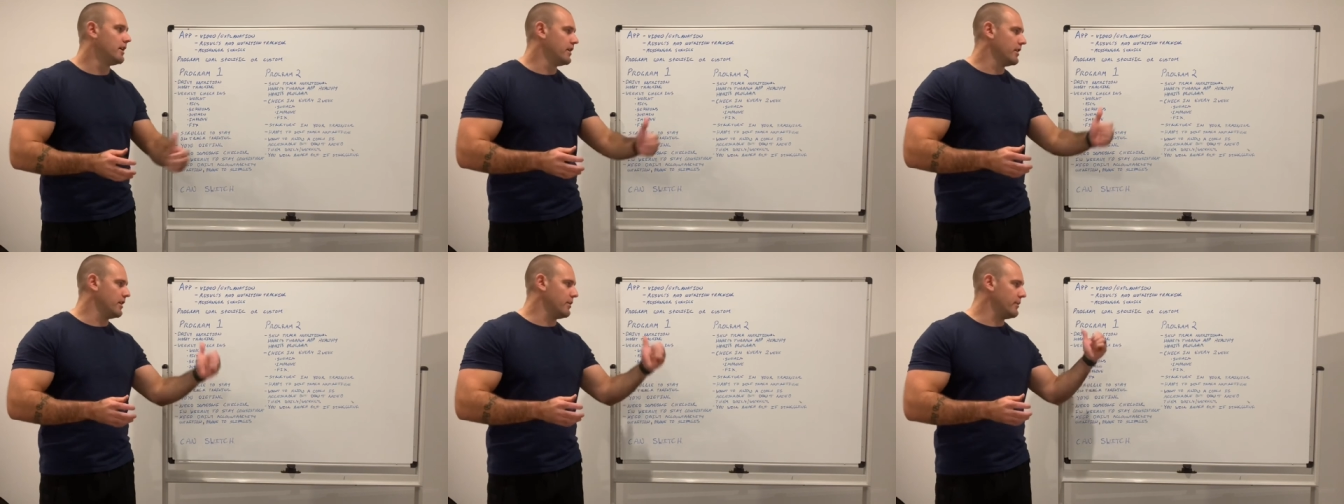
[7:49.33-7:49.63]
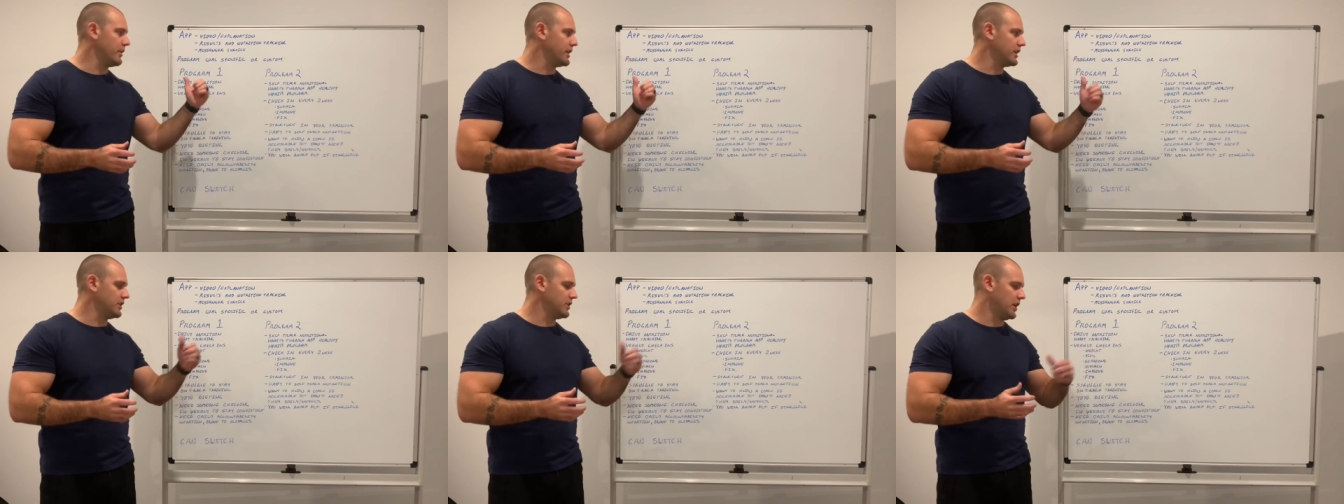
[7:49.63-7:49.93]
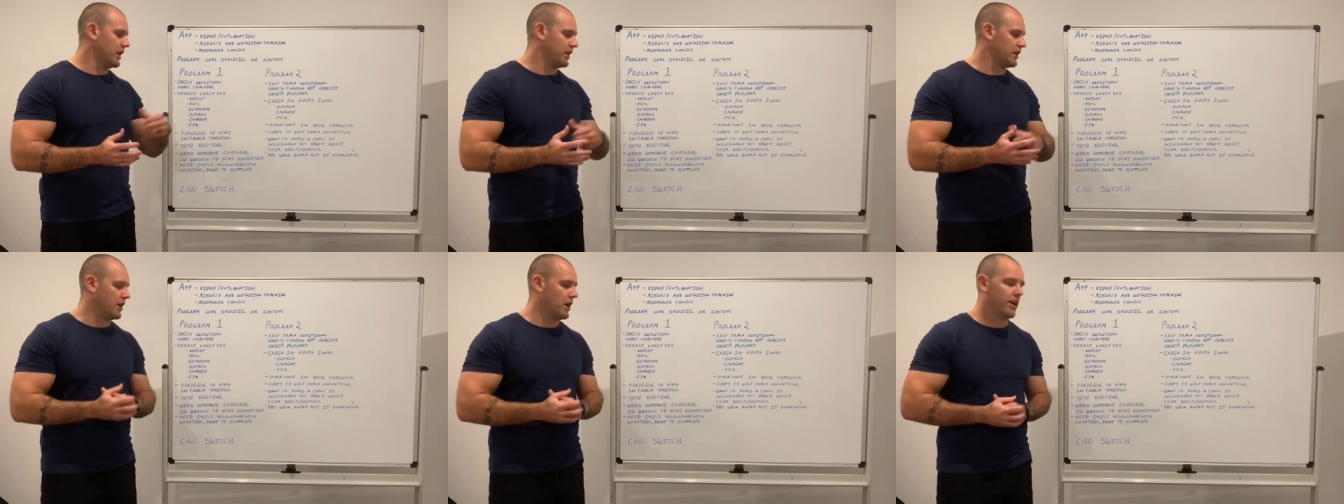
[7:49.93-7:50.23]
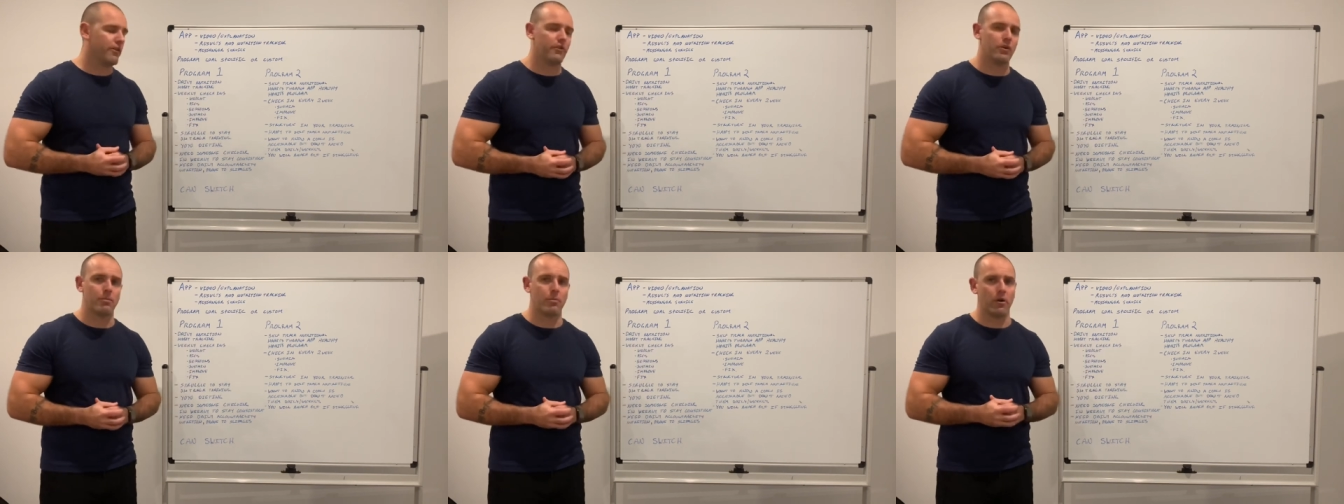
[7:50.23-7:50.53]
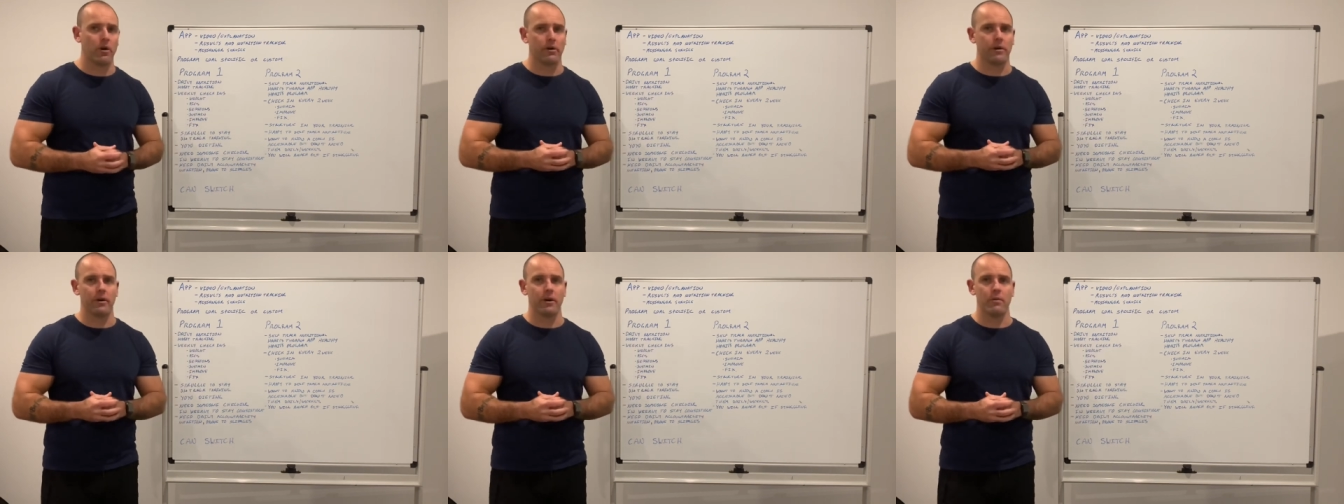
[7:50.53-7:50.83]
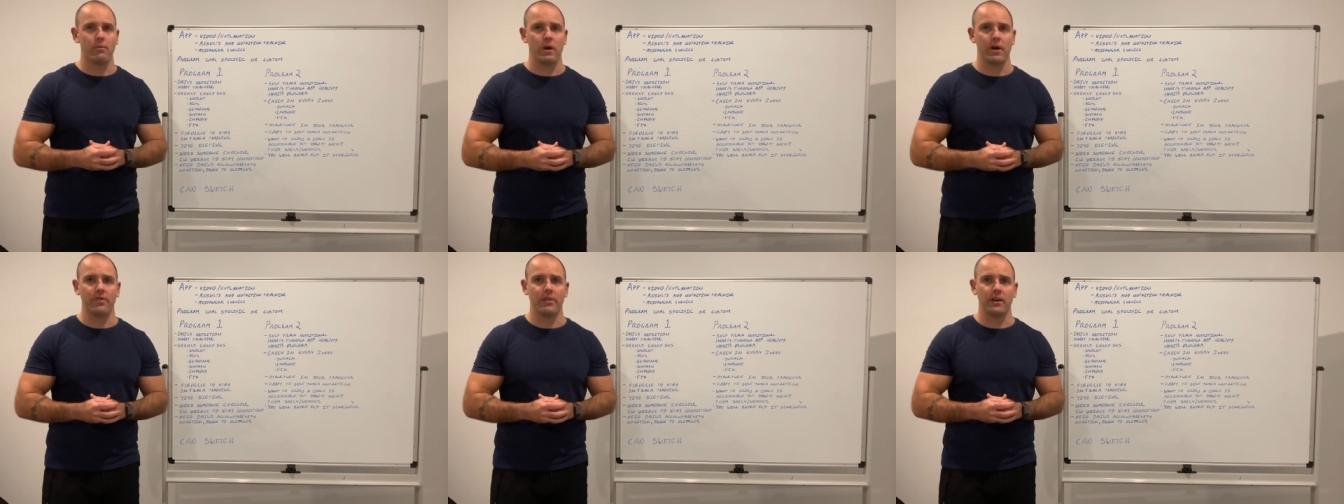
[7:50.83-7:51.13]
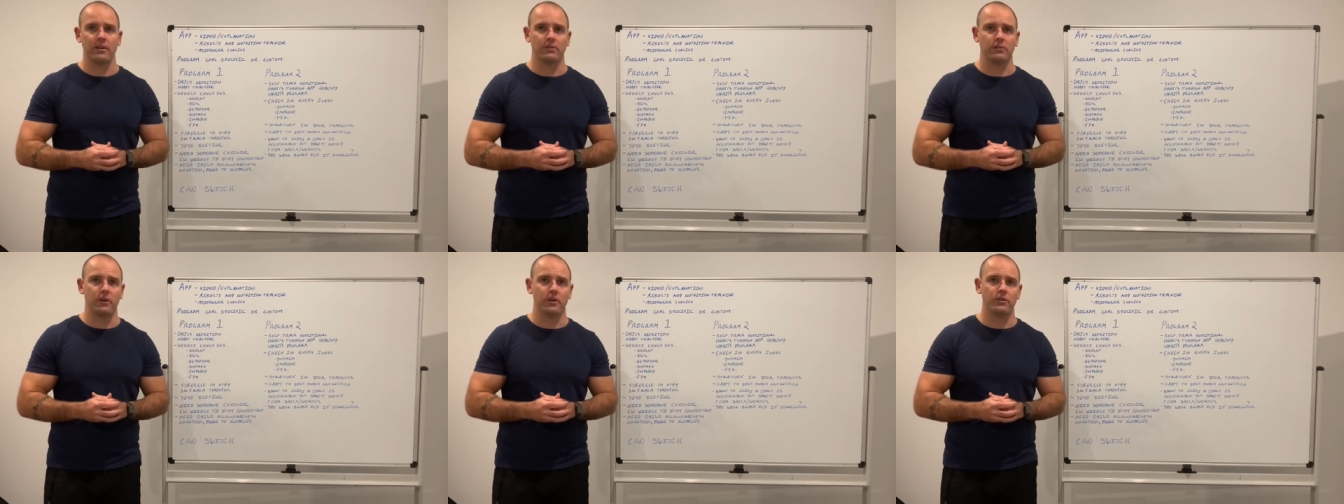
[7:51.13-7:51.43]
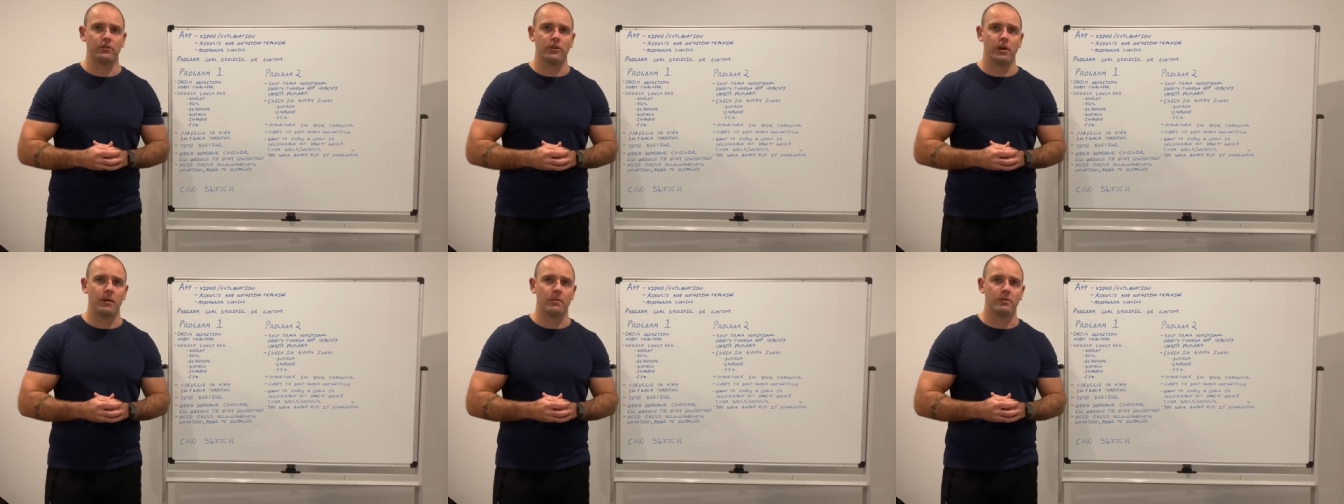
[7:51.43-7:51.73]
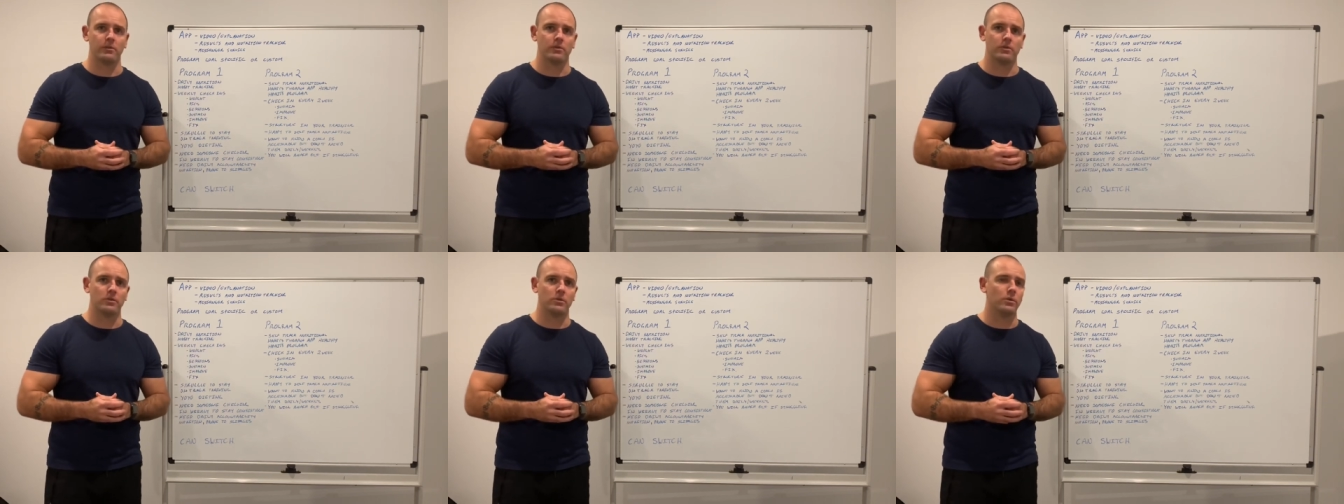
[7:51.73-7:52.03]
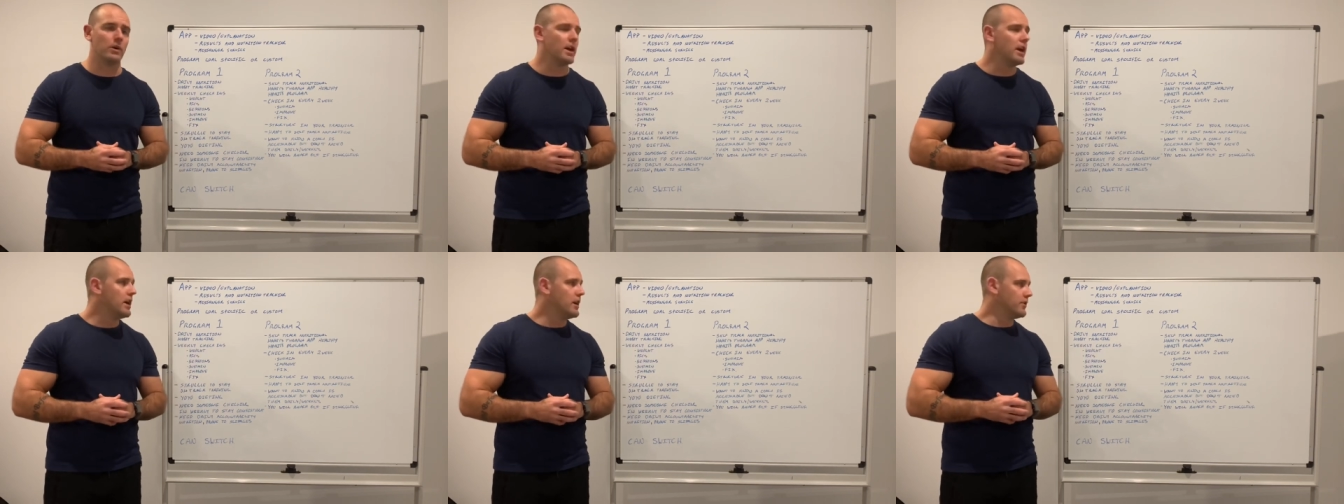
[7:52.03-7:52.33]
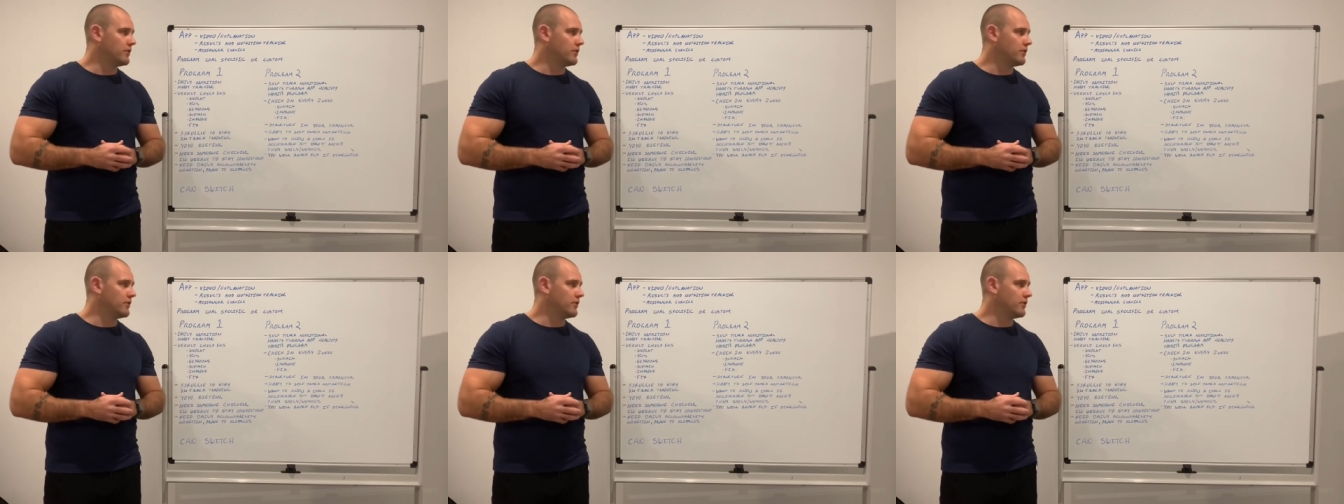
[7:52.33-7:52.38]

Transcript: then we can chuck you over to program one. That's no dramas at all.